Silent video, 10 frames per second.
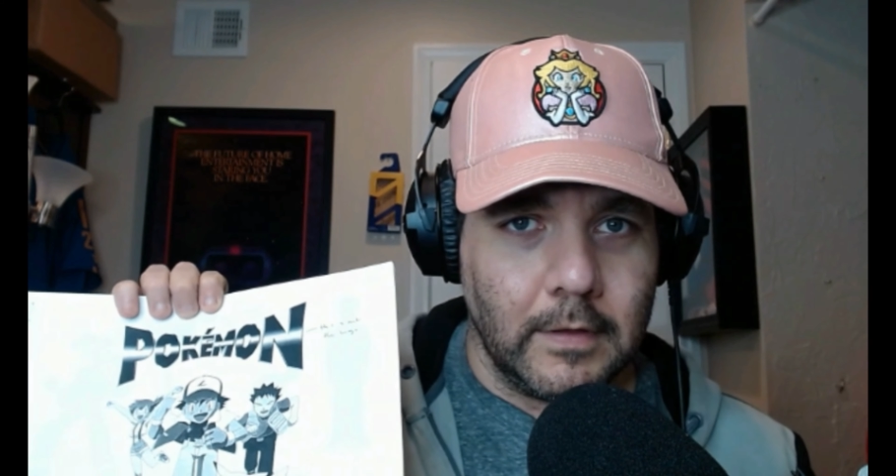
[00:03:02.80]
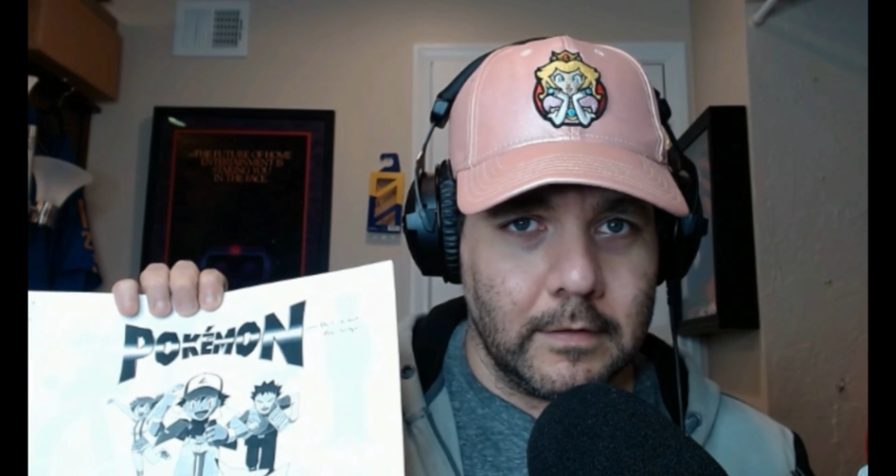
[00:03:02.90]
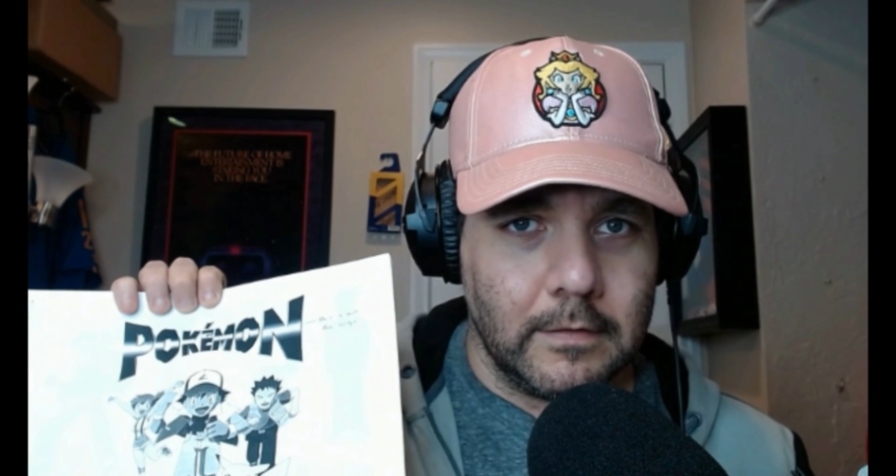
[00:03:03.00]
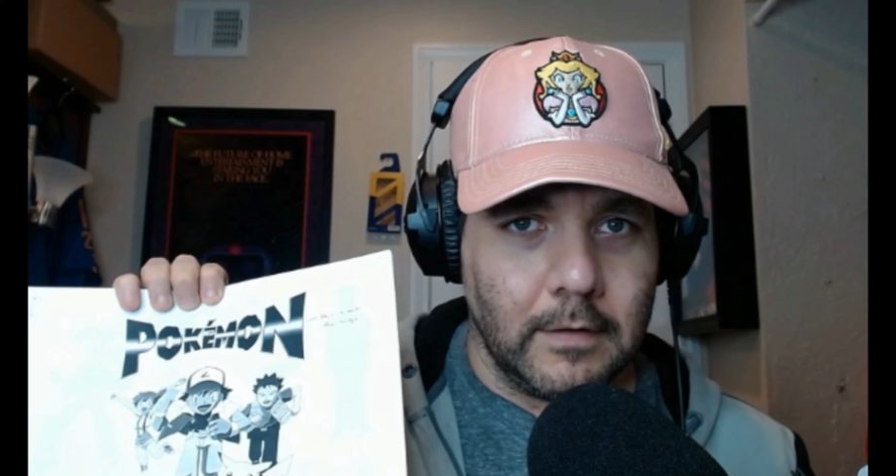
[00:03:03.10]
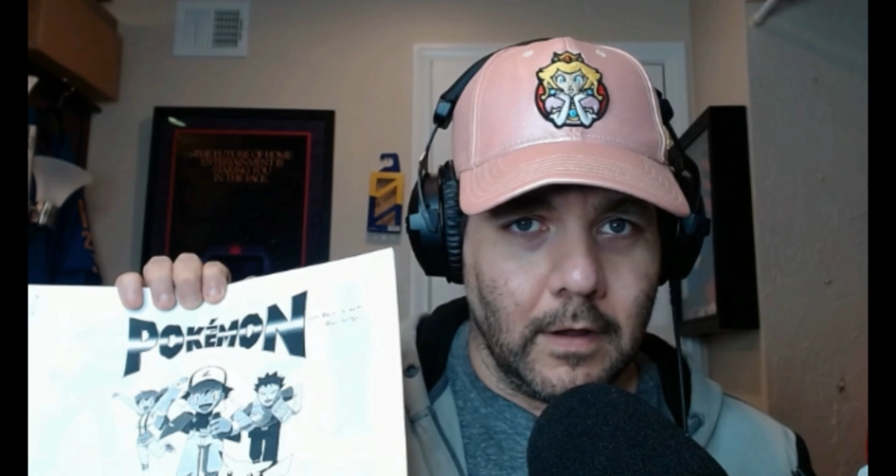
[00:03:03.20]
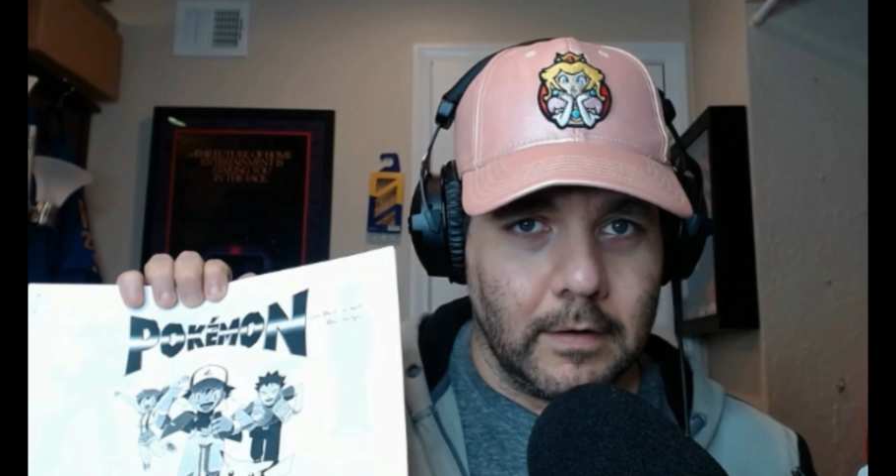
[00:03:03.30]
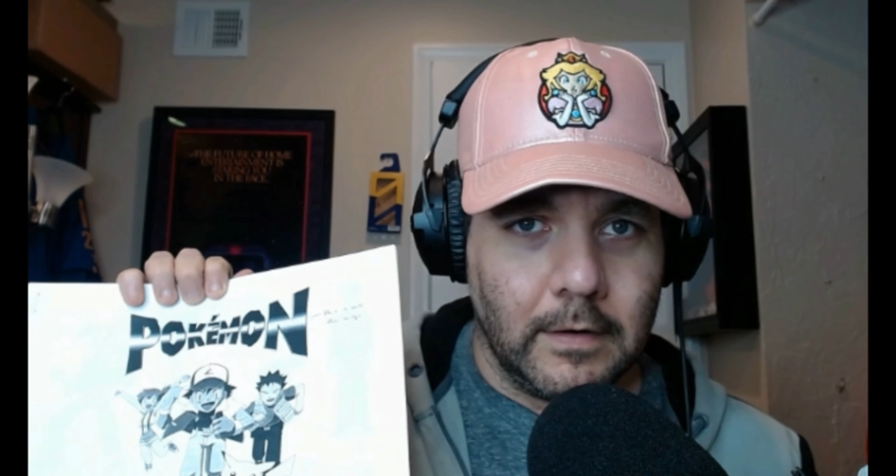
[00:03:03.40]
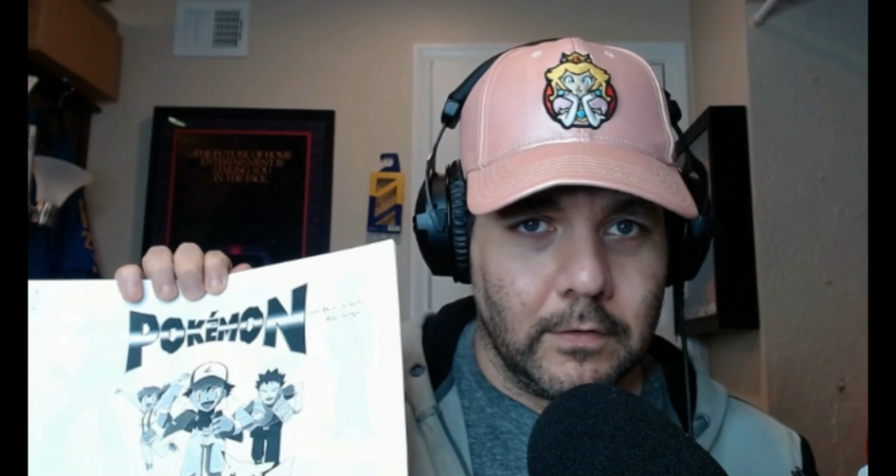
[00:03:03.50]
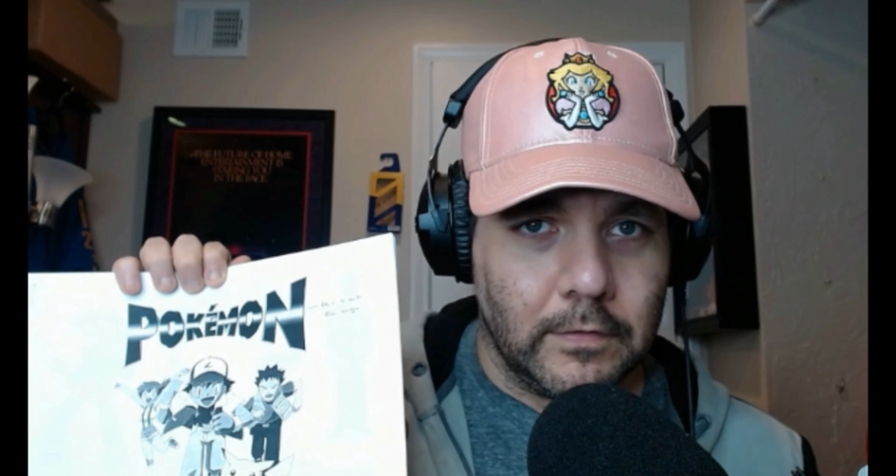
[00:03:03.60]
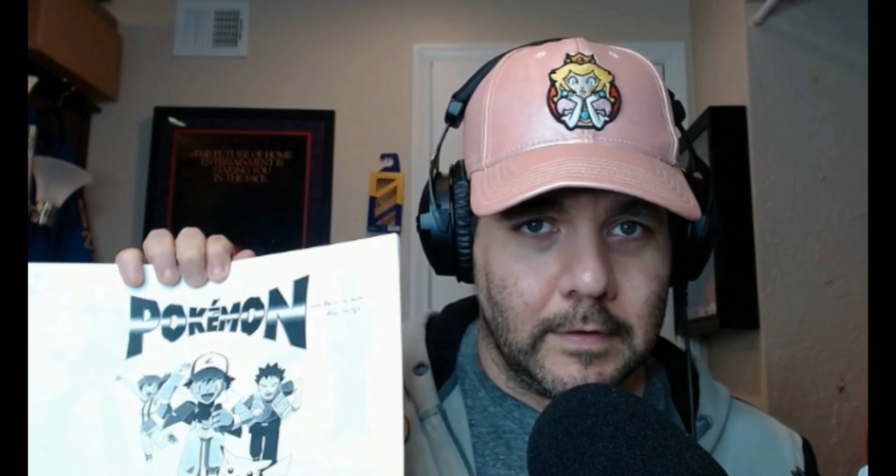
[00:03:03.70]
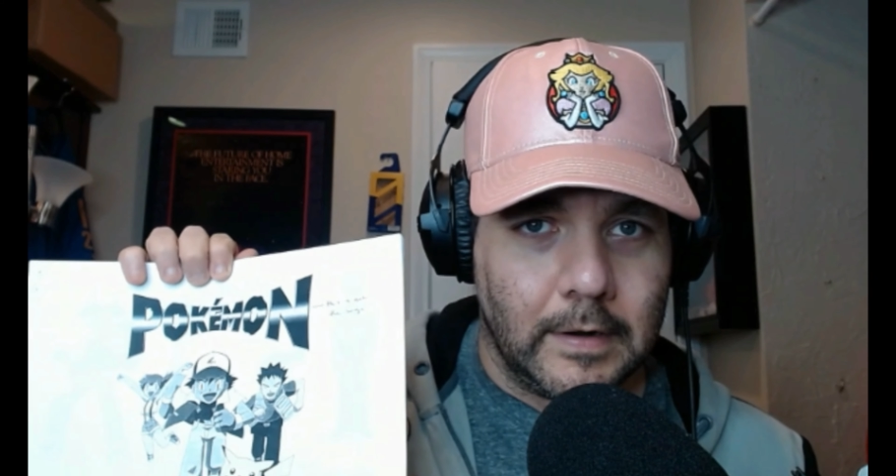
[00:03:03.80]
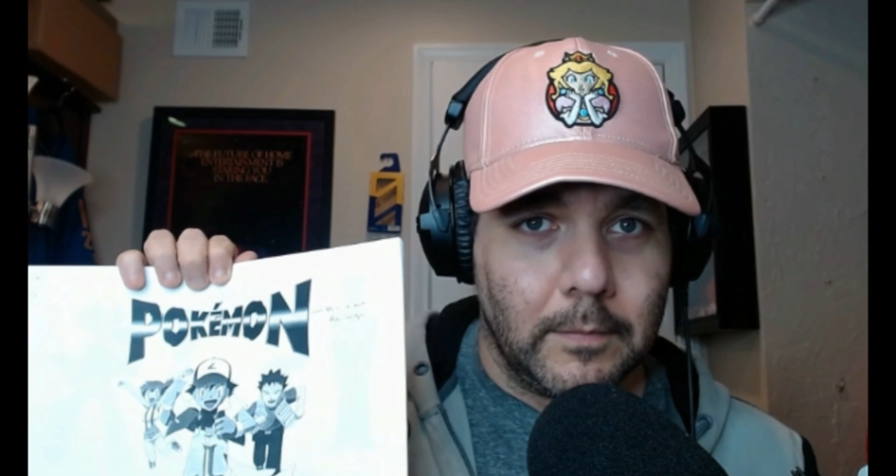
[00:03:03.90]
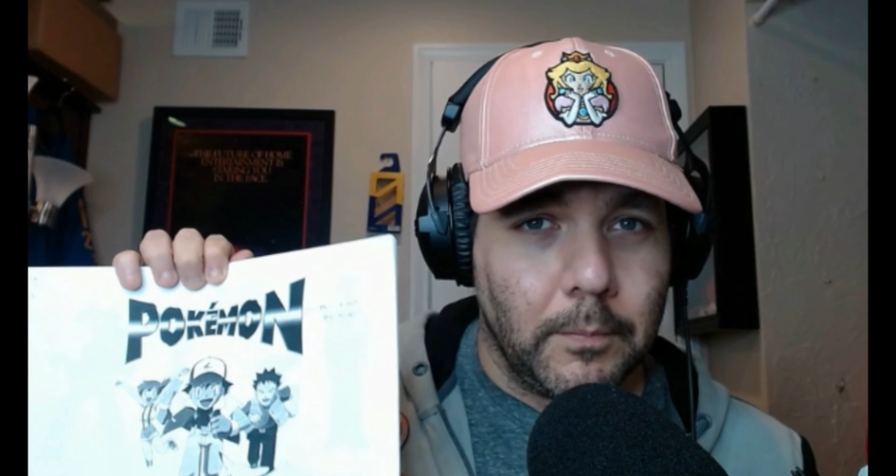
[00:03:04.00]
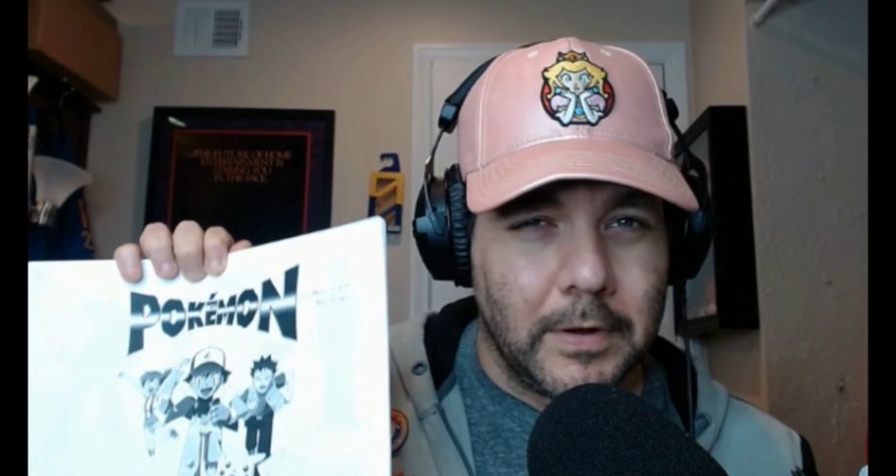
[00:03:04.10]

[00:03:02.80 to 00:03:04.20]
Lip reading: That's not interesting.